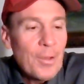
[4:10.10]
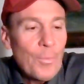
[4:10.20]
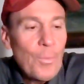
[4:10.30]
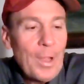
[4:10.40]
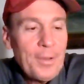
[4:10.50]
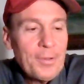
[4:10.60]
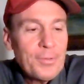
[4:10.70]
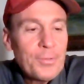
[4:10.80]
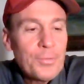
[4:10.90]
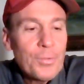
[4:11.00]
When
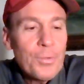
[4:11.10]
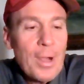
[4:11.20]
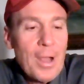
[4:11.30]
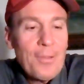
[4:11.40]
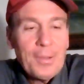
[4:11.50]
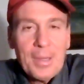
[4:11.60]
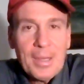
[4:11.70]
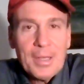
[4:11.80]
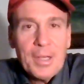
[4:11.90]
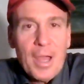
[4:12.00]
does Drew
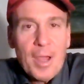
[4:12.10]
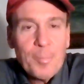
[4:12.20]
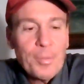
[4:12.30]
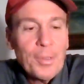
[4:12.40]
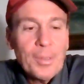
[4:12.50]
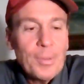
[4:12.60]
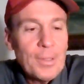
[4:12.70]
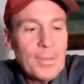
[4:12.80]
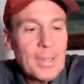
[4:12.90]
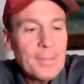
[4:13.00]
Holiday not play
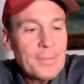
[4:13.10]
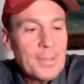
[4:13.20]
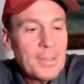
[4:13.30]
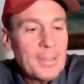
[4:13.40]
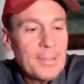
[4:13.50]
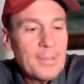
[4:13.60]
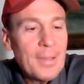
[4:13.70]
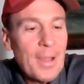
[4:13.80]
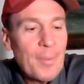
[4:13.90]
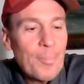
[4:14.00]
well against the Heat?
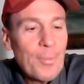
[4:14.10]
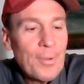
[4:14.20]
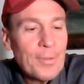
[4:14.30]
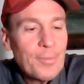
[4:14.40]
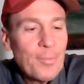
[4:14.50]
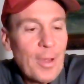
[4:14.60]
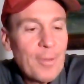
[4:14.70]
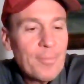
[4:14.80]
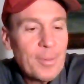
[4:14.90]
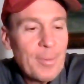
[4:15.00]
9 points,
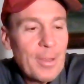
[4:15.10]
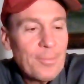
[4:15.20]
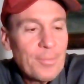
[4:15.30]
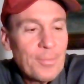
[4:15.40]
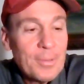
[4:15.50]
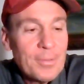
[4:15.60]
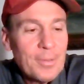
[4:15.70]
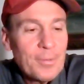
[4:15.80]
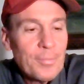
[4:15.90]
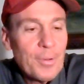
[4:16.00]
5 rebounds, 3
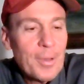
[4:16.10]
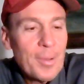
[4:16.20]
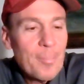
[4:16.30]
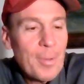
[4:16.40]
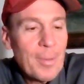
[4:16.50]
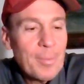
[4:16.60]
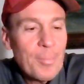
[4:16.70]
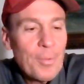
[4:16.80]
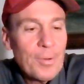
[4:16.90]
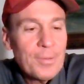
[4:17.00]
assists for him. Bobby
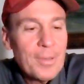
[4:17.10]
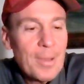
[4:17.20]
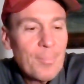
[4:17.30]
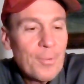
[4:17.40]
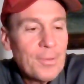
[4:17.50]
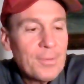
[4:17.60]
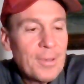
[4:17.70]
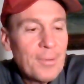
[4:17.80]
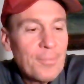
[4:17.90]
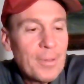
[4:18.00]
Portis, 9 points,
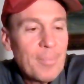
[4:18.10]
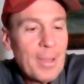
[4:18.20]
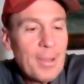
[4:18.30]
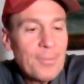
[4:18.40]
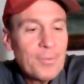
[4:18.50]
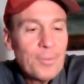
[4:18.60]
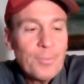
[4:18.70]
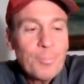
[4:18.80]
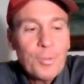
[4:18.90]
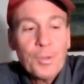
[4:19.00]
10 rebounds.
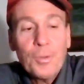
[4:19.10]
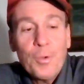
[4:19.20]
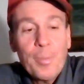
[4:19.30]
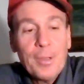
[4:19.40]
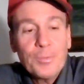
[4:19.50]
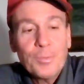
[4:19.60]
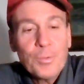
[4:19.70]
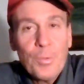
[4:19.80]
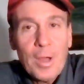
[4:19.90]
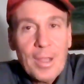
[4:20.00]
Brooke Lopez was
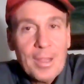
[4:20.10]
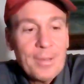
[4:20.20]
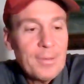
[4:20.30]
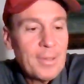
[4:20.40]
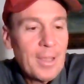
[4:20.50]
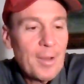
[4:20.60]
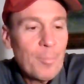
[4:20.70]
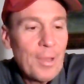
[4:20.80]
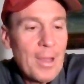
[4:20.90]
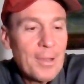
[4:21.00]
quiet. He had a
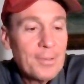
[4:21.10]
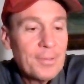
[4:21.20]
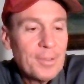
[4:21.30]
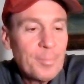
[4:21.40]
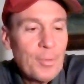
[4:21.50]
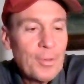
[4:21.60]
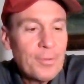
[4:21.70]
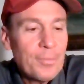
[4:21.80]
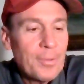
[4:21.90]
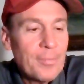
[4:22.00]
block, 6
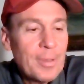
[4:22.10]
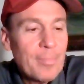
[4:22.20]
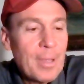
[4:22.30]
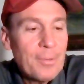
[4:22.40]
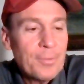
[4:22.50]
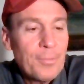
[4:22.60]
points, 3 rebounds.